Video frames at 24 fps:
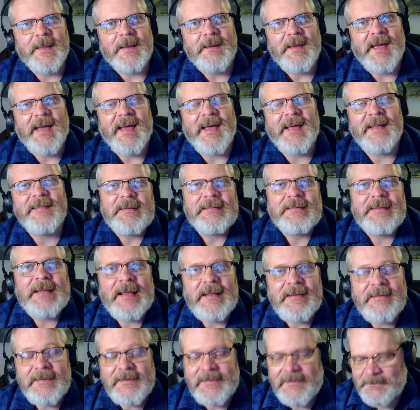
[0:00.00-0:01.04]
And
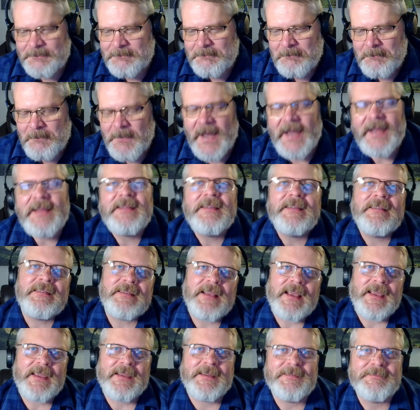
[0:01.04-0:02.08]
that is by
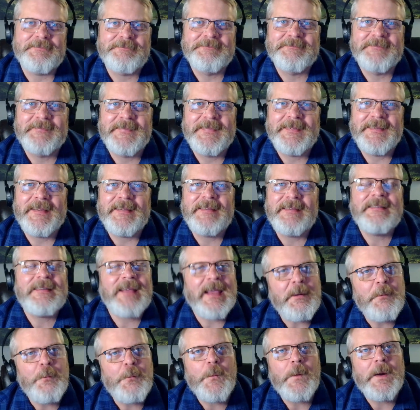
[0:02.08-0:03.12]
design. The
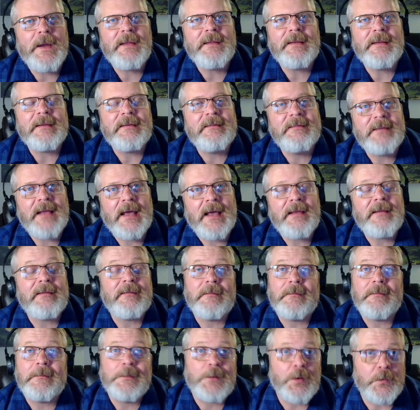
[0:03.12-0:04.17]
same way that science
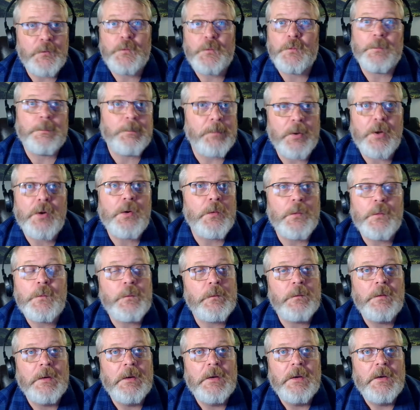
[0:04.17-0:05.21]
is not
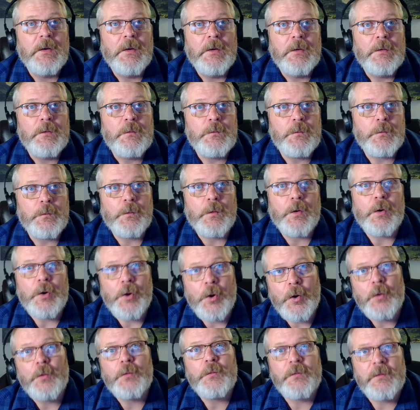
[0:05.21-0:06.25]
supposed to
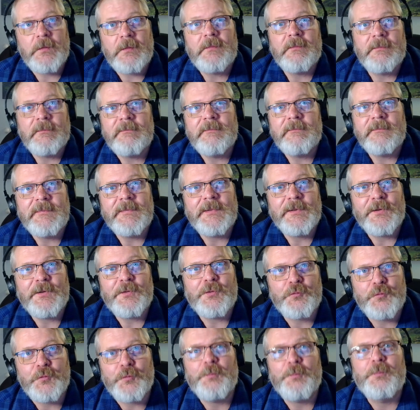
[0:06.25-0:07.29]
close,
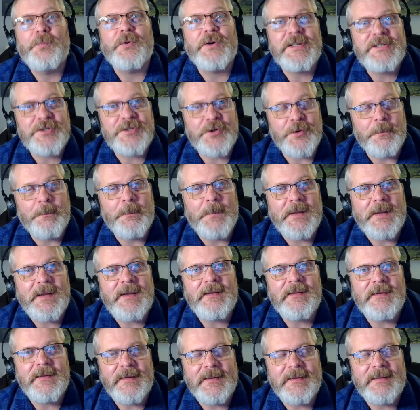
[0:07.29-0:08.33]
to bridge
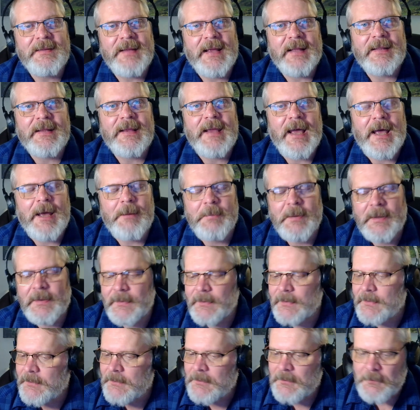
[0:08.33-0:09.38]
completely that gap,
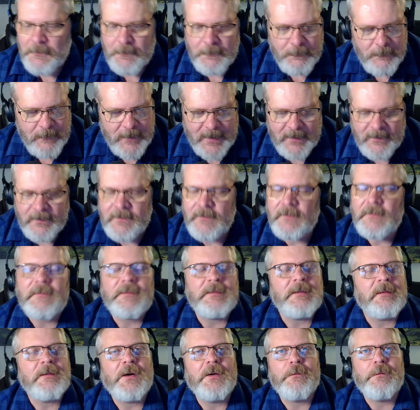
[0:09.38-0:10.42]
faith,
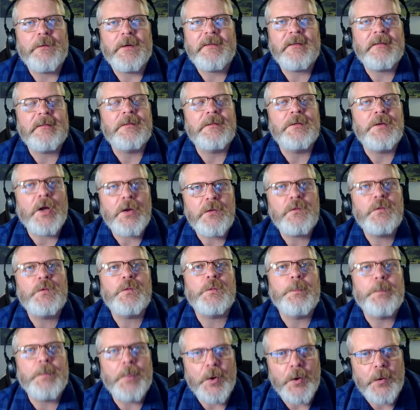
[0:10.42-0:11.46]
faith is not
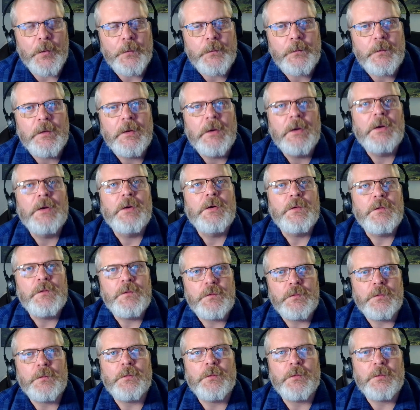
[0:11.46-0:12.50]
supposed
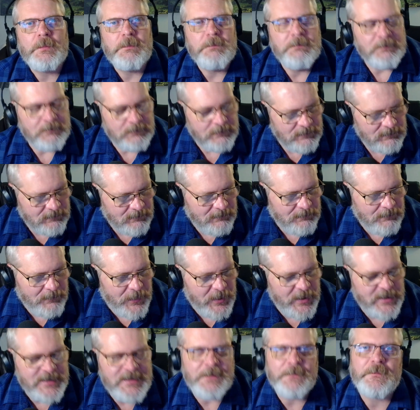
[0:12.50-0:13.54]
to
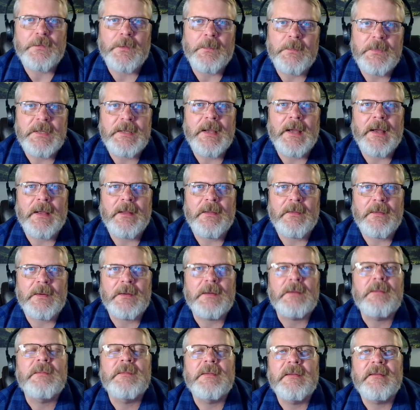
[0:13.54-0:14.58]
bridge it from the
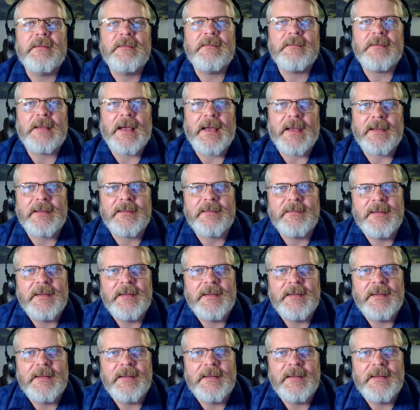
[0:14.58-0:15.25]
other side.